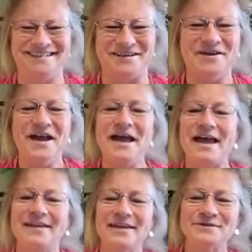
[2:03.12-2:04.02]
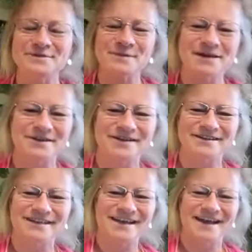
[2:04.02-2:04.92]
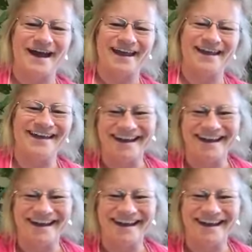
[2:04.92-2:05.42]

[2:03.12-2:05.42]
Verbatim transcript: so, and that was my dog saying hi.